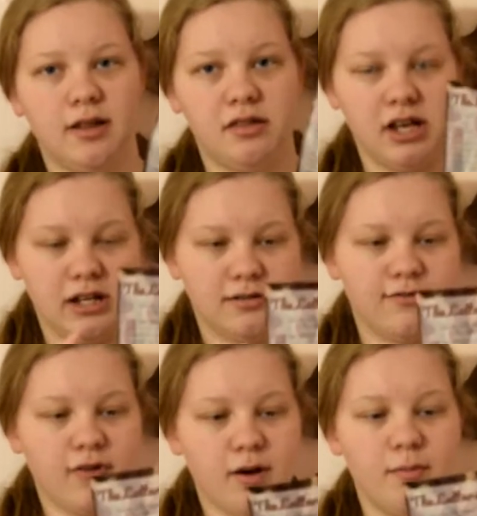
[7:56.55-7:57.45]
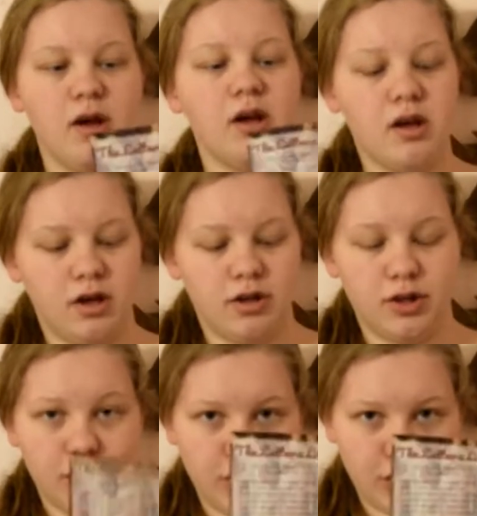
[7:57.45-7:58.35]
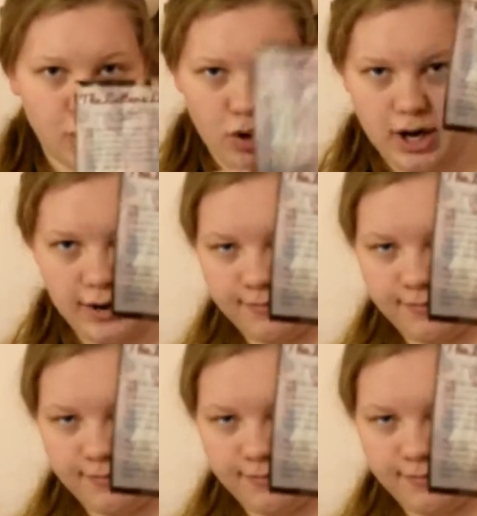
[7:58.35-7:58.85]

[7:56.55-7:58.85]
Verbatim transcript: things from the story.